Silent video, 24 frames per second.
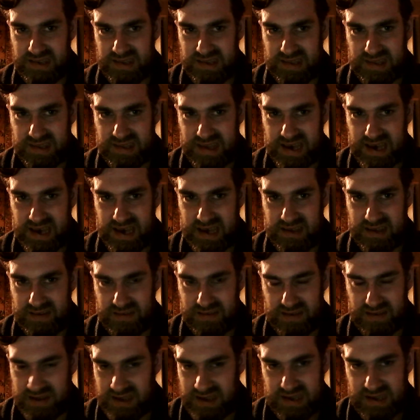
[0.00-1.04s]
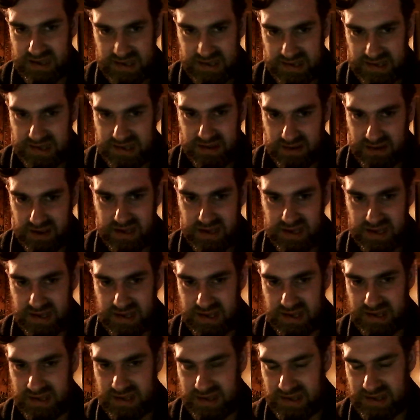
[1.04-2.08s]
that it's like
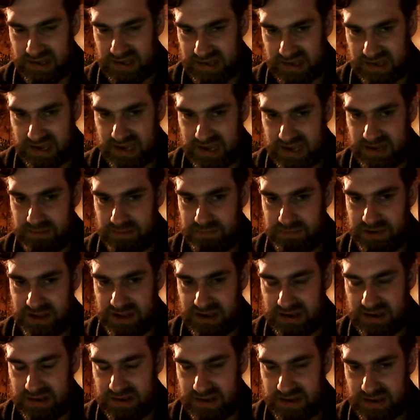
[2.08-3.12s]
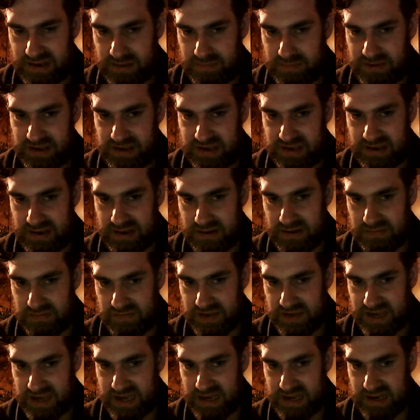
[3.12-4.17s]
this kid being abducted in a
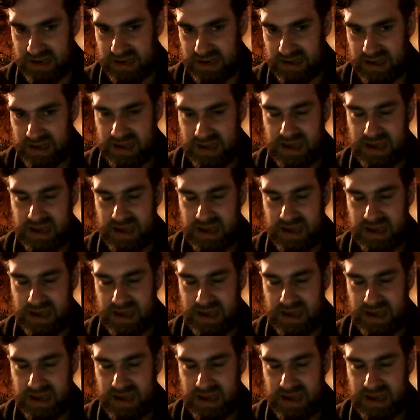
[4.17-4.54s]
van,